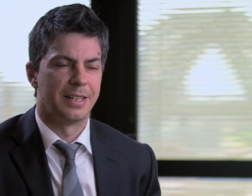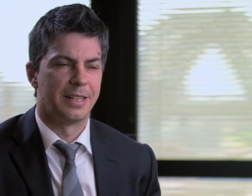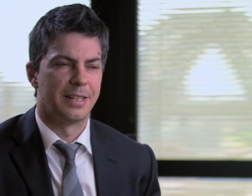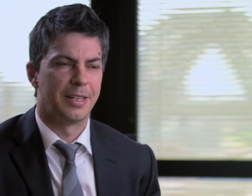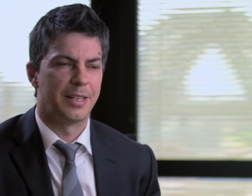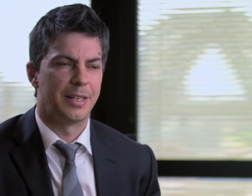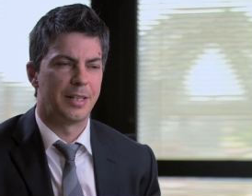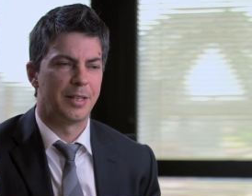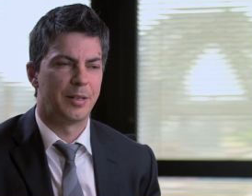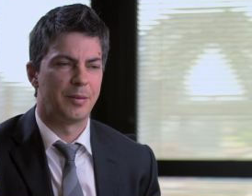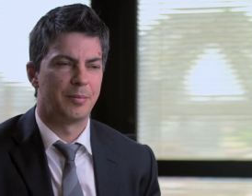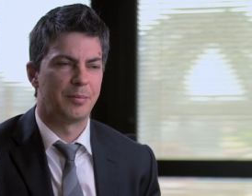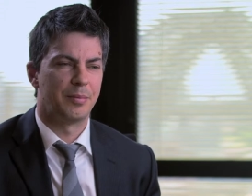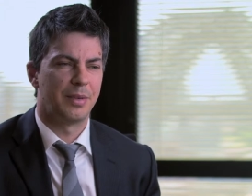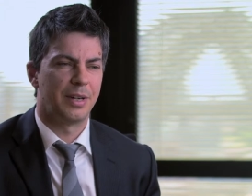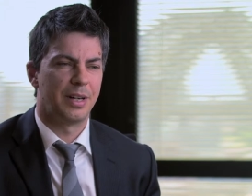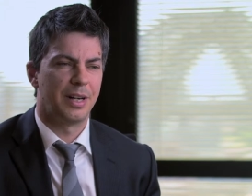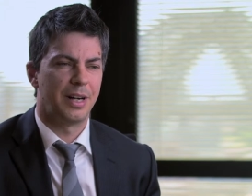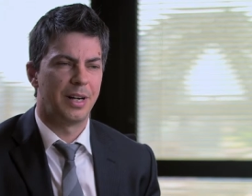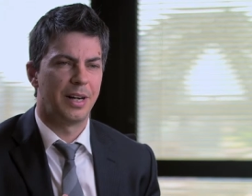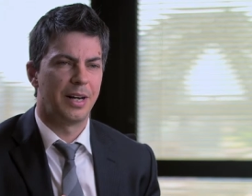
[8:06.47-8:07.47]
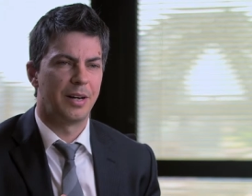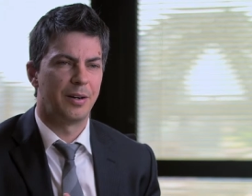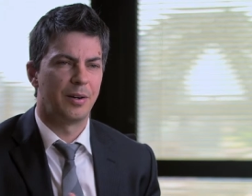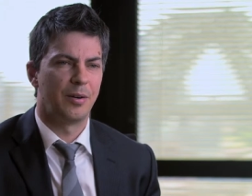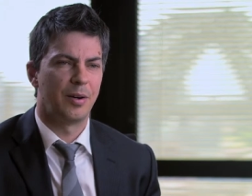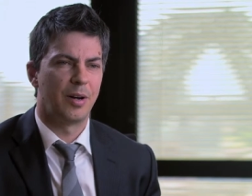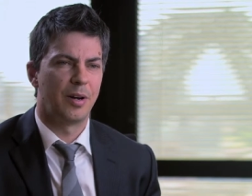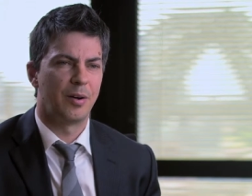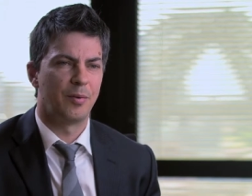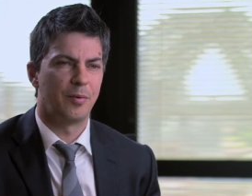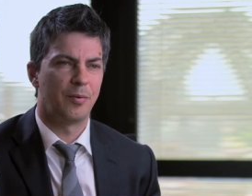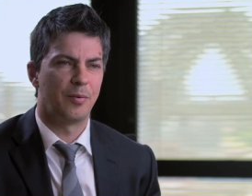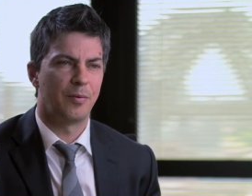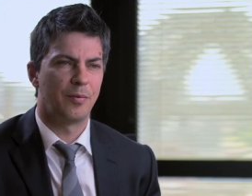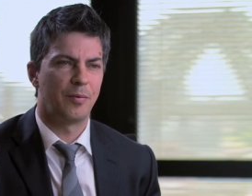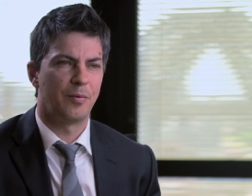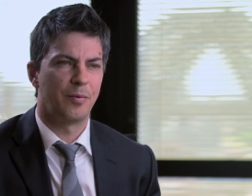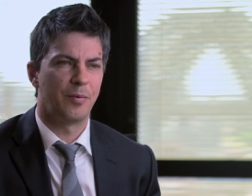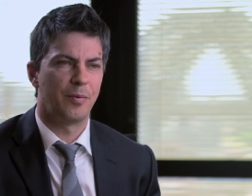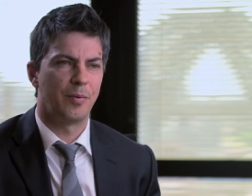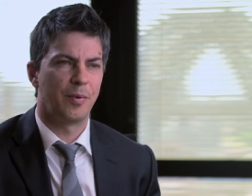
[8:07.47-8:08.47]
On
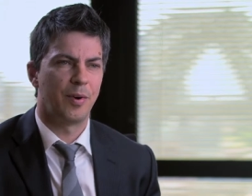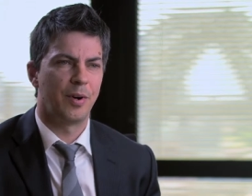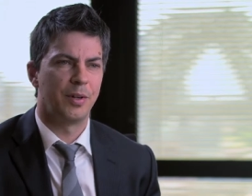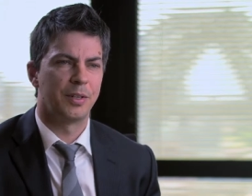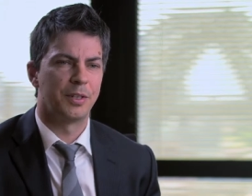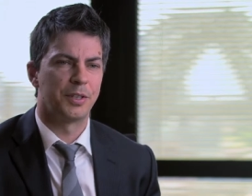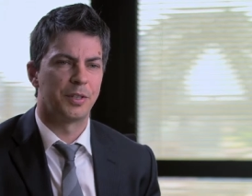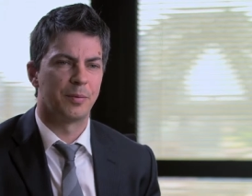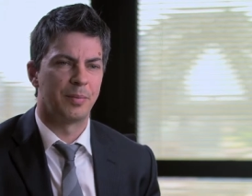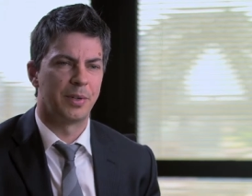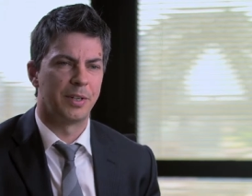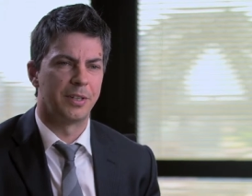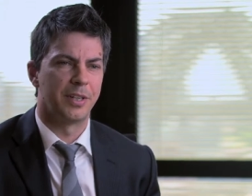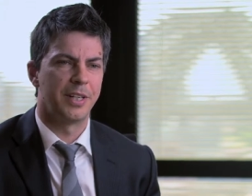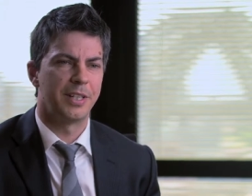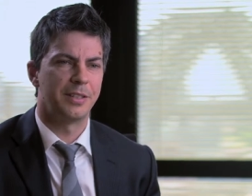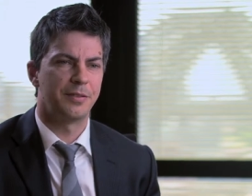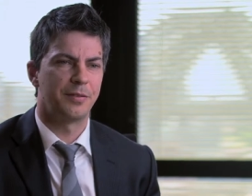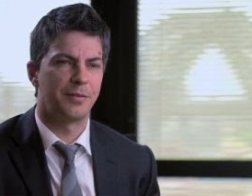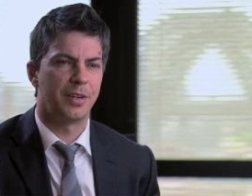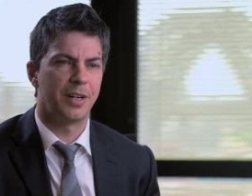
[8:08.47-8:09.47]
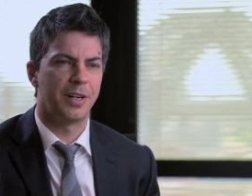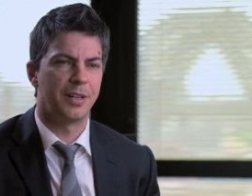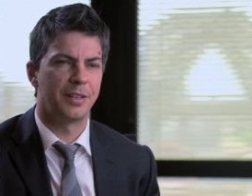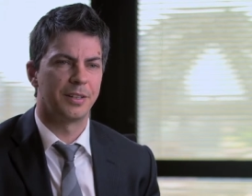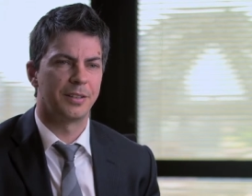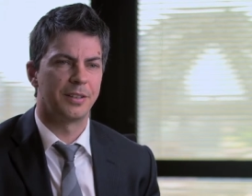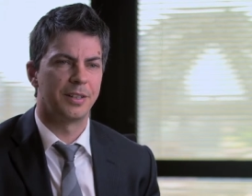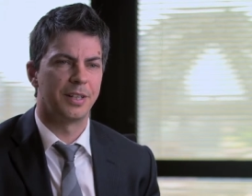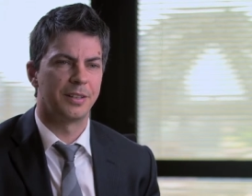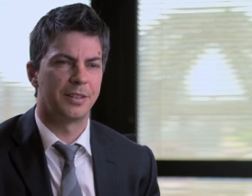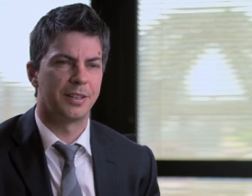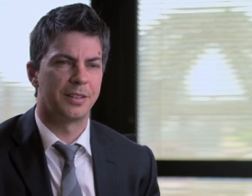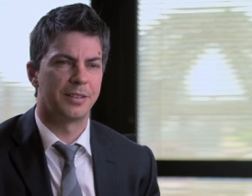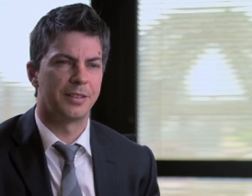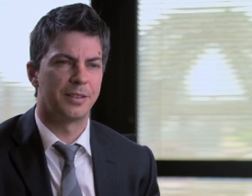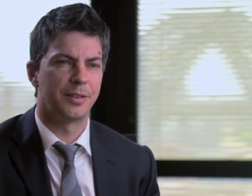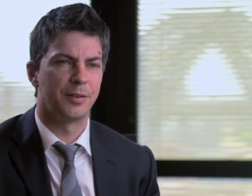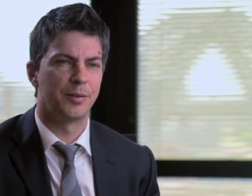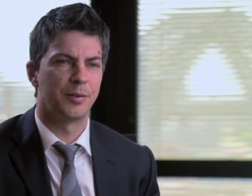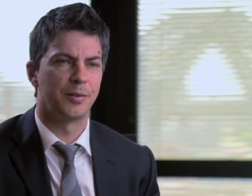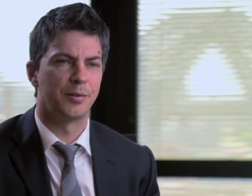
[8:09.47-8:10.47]
the Japanese front, I think there's
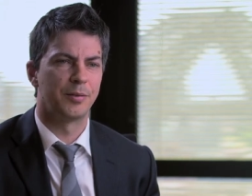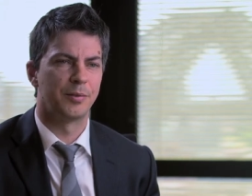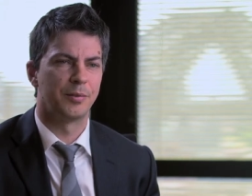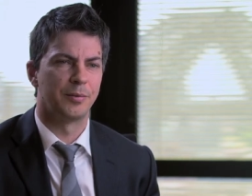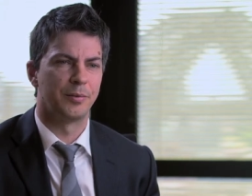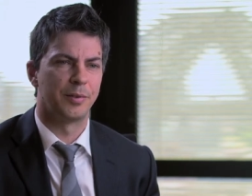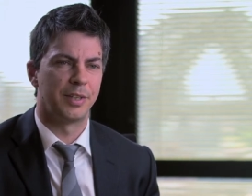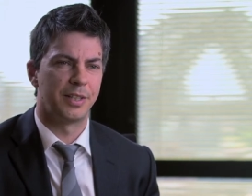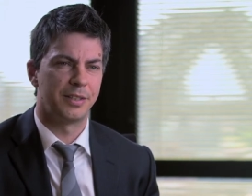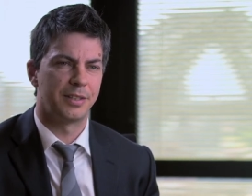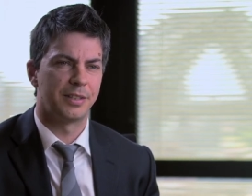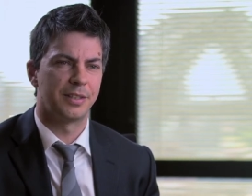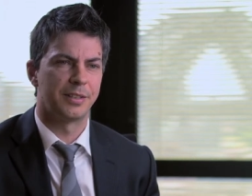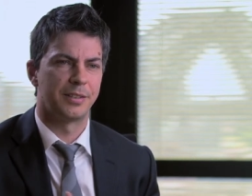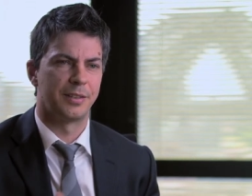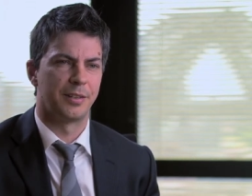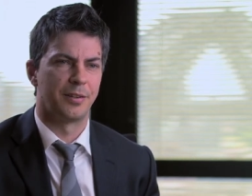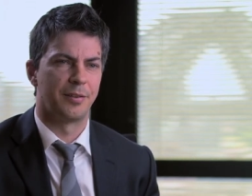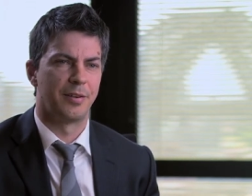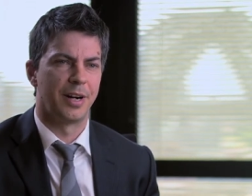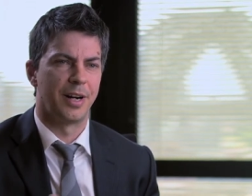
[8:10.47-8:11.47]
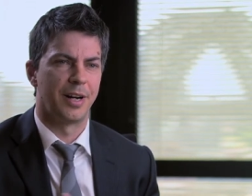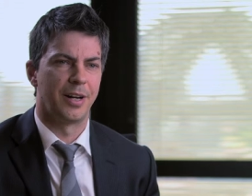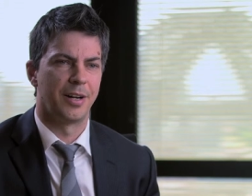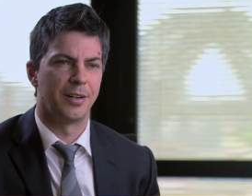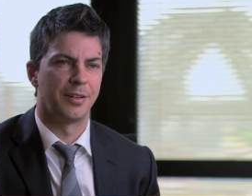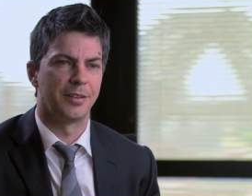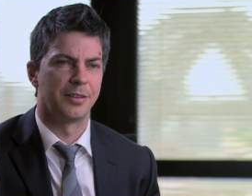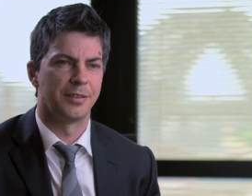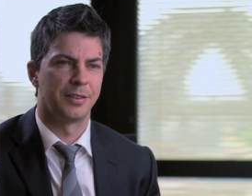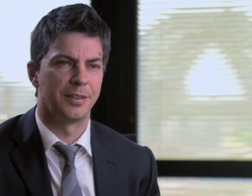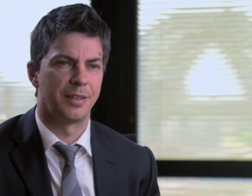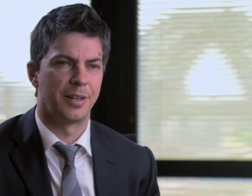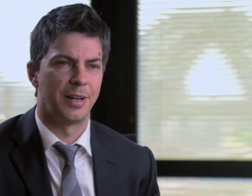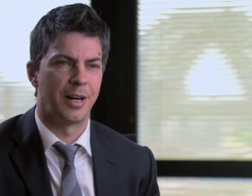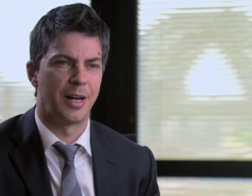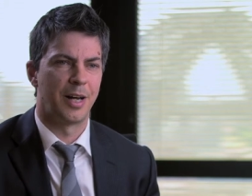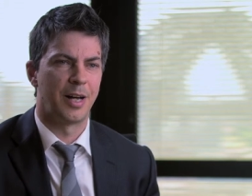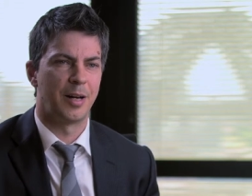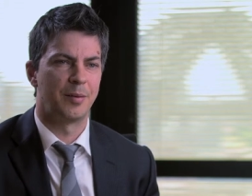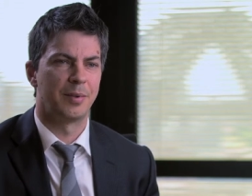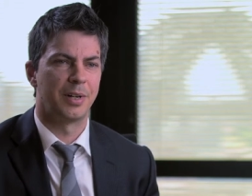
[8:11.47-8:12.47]
still risks around
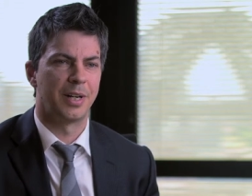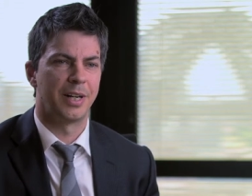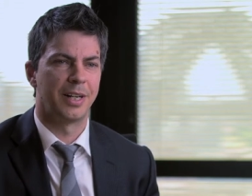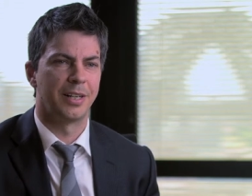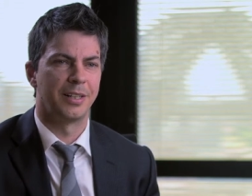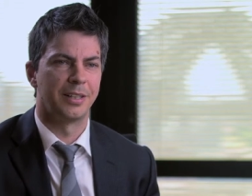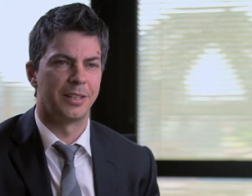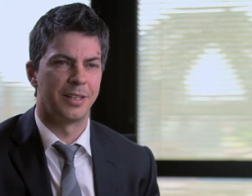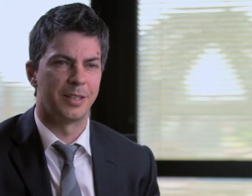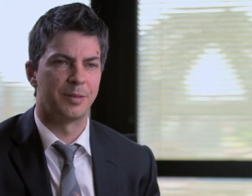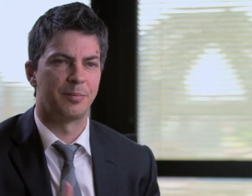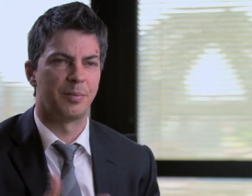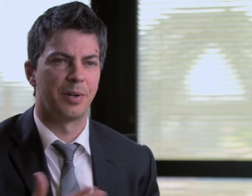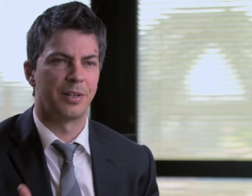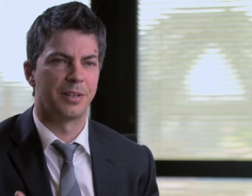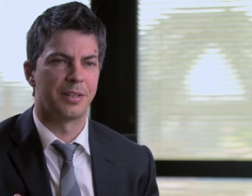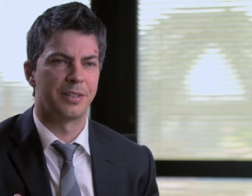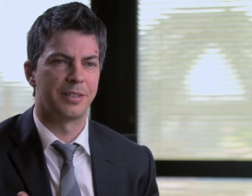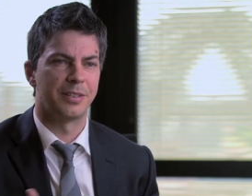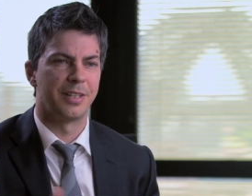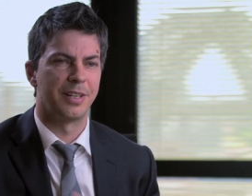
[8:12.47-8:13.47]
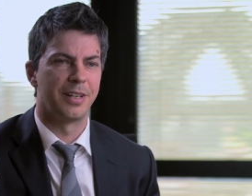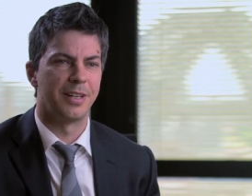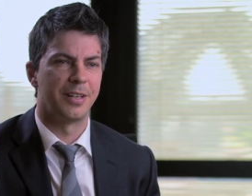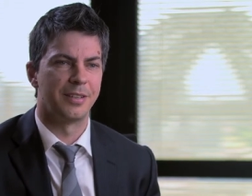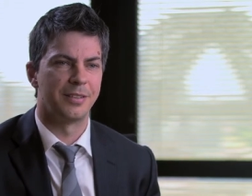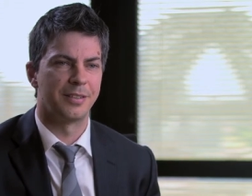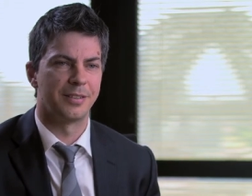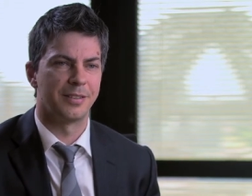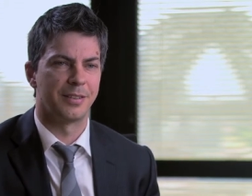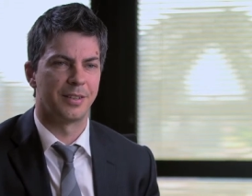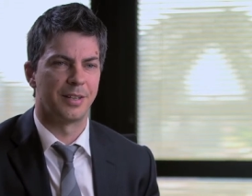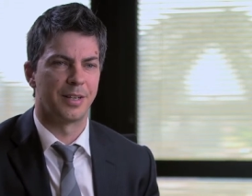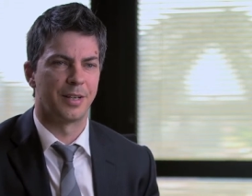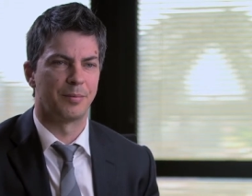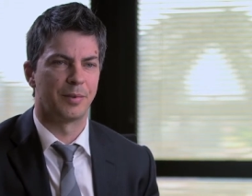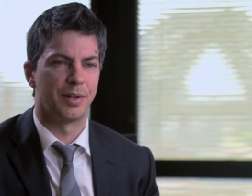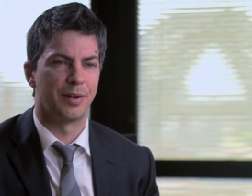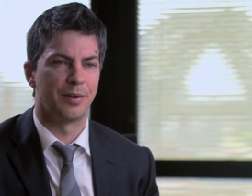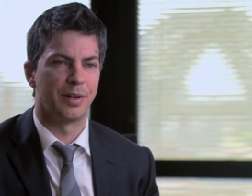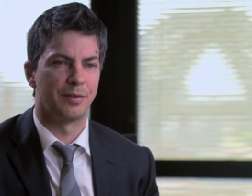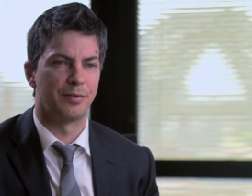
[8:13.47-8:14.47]
Abe and his policies
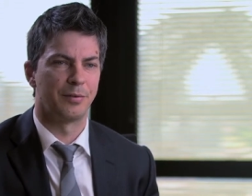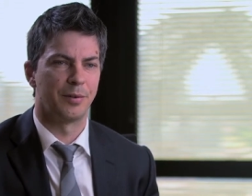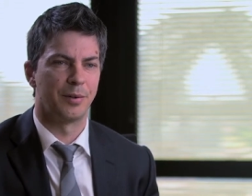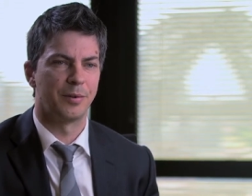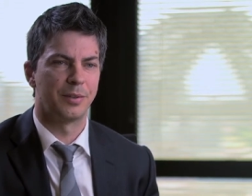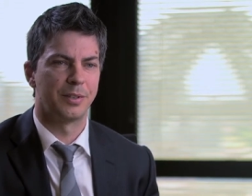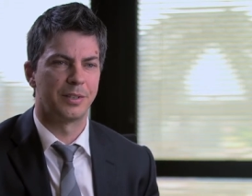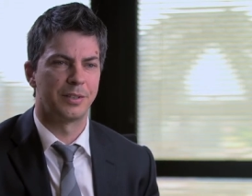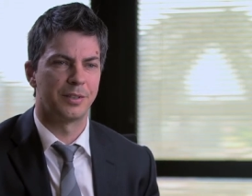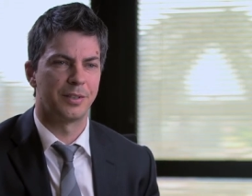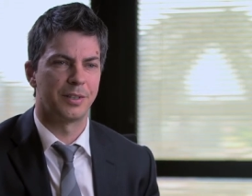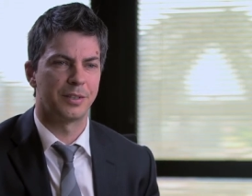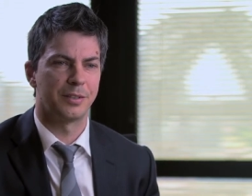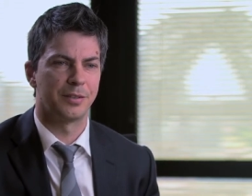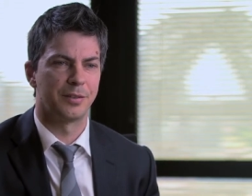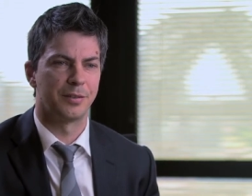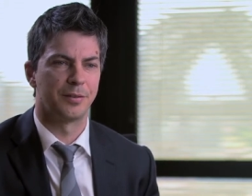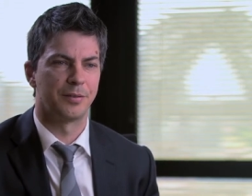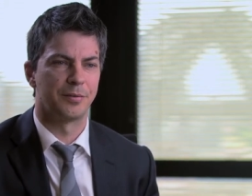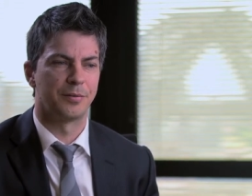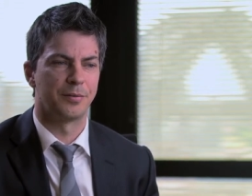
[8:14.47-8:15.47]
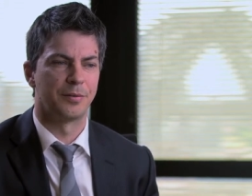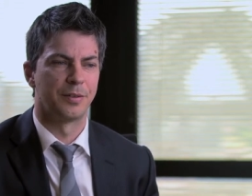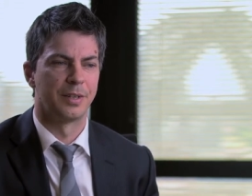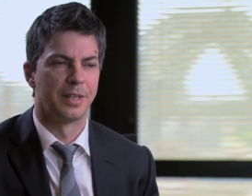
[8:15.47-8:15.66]
going forward. There's lots of